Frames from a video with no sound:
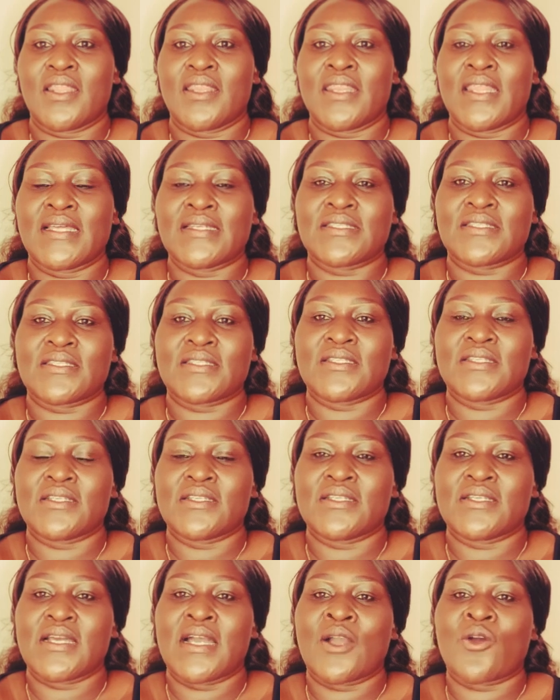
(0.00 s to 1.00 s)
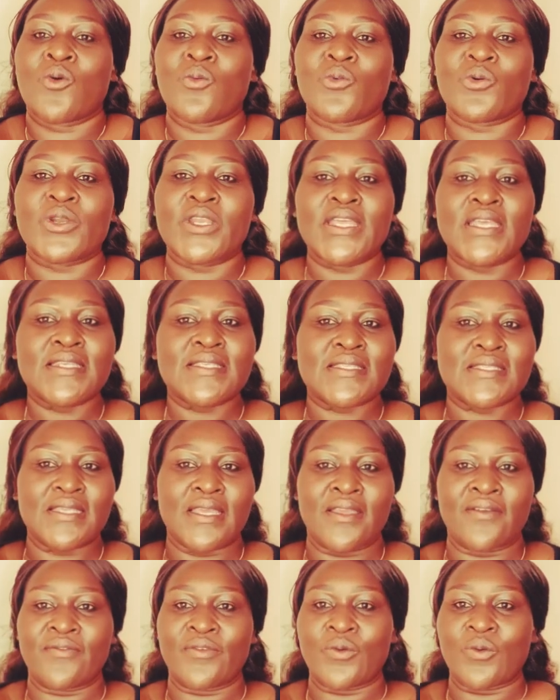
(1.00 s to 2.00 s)
that accommodates
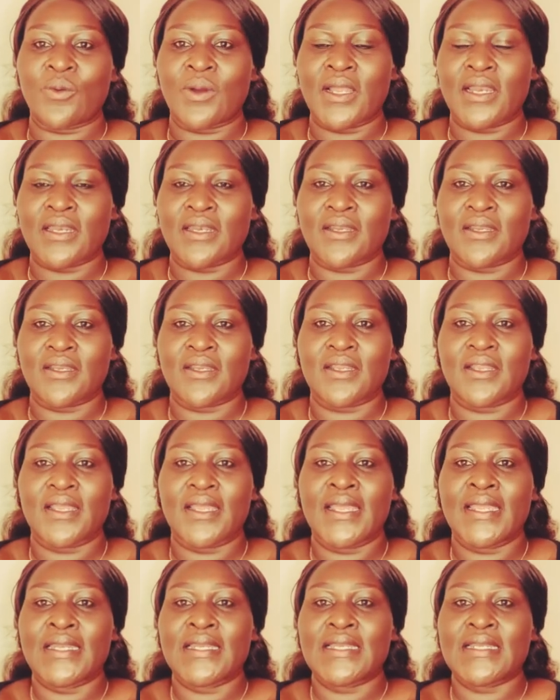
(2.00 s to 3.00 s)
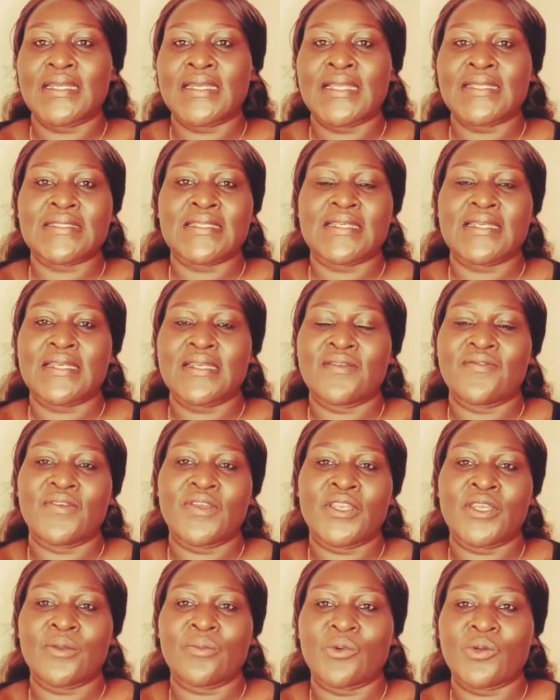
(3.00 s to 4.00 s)
everyone and doesn't leave
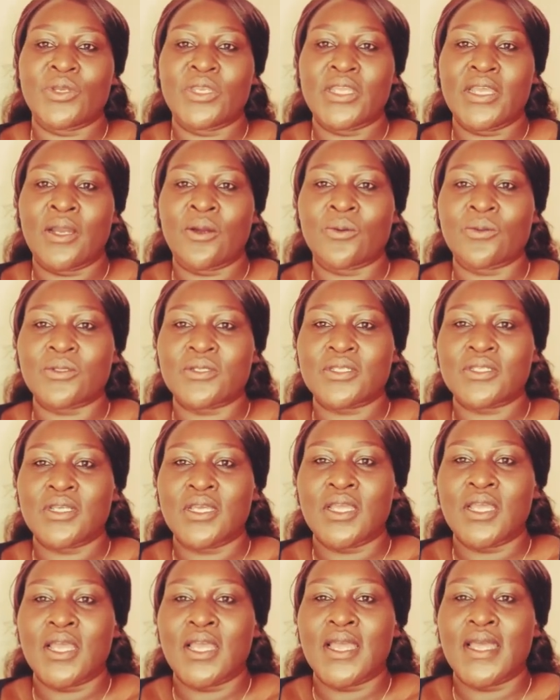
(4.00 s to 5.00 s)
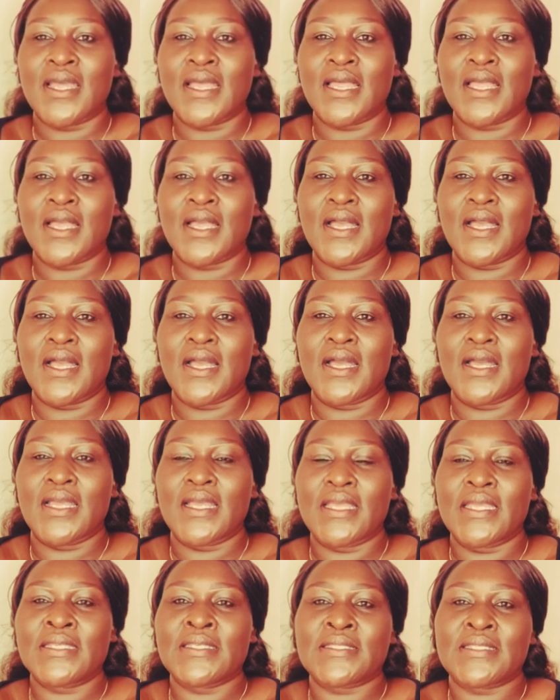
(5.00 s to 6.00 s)
anybody out?
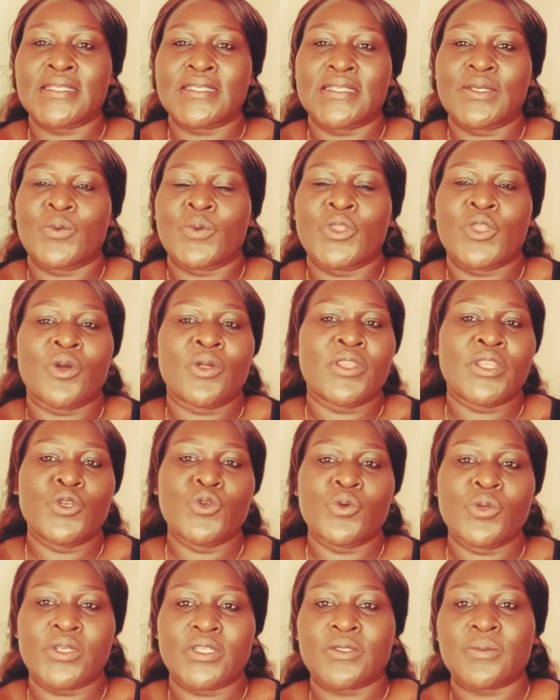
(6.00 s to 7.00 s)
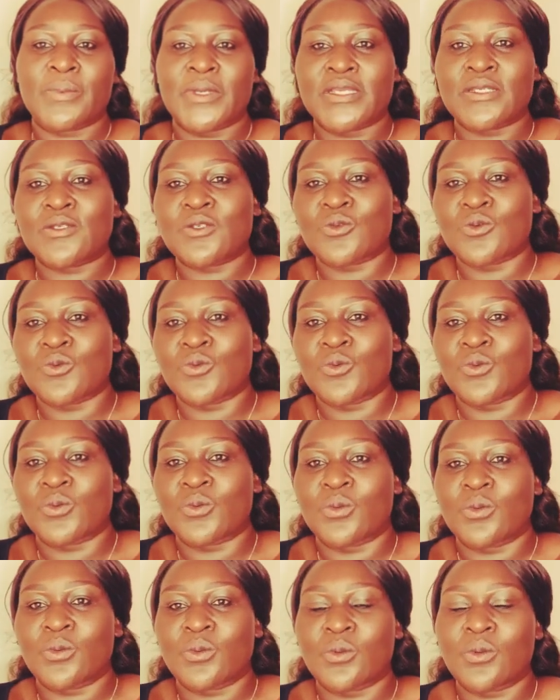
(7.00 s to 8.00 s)
It, with all due respect to
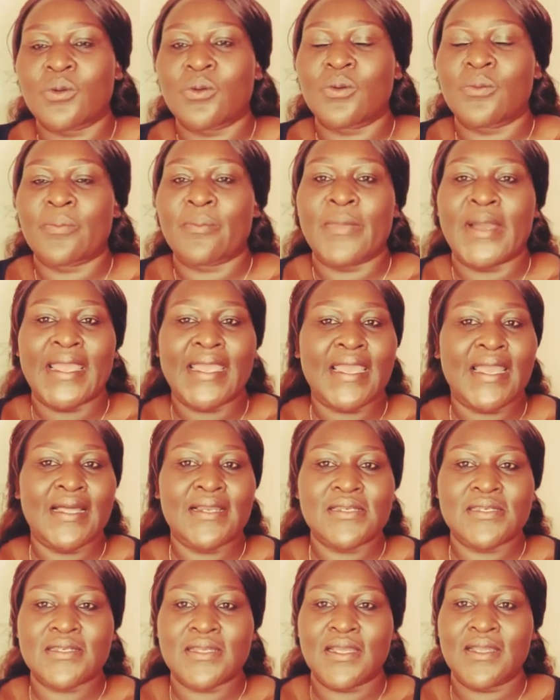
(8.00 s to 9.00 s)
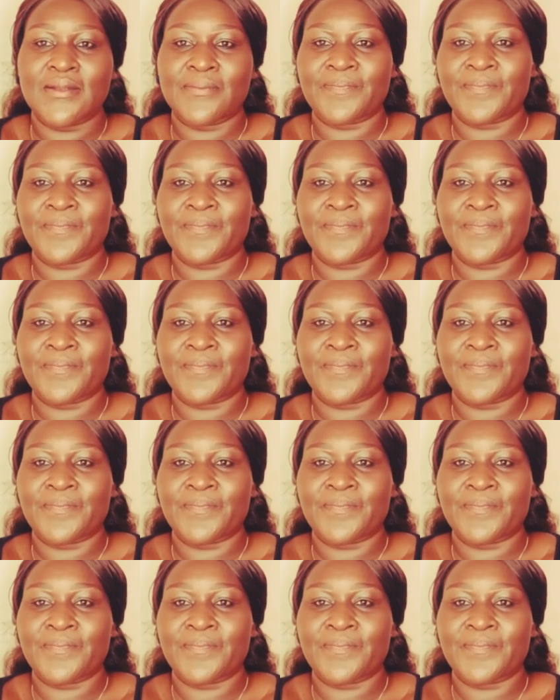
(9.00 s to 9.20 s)
my culture,